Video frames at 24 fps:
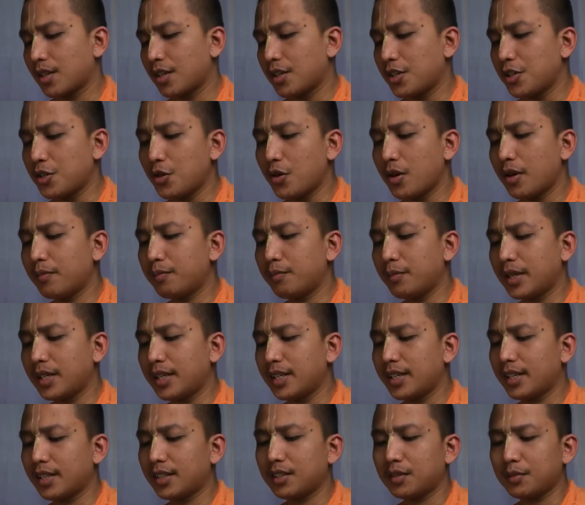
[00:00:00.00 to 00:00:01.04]
"You have
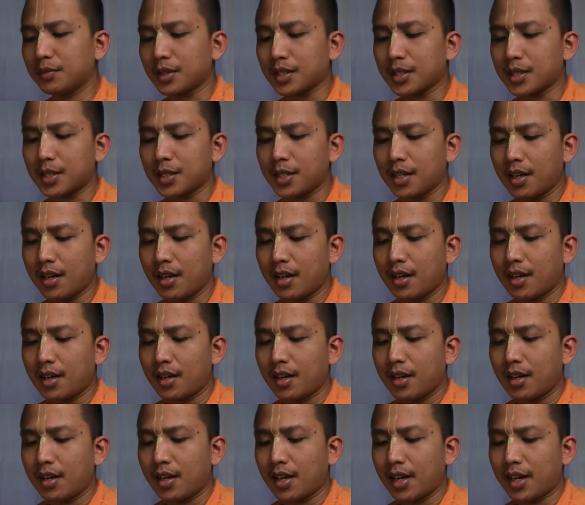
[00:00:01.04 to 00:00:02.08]
many animals.
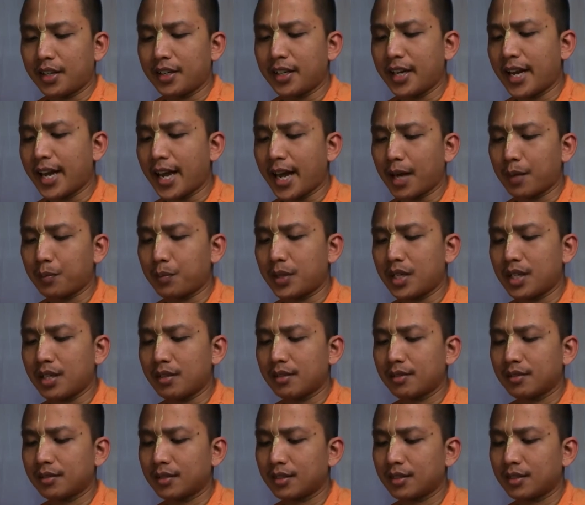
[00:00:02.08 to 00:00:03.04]
Are they happy?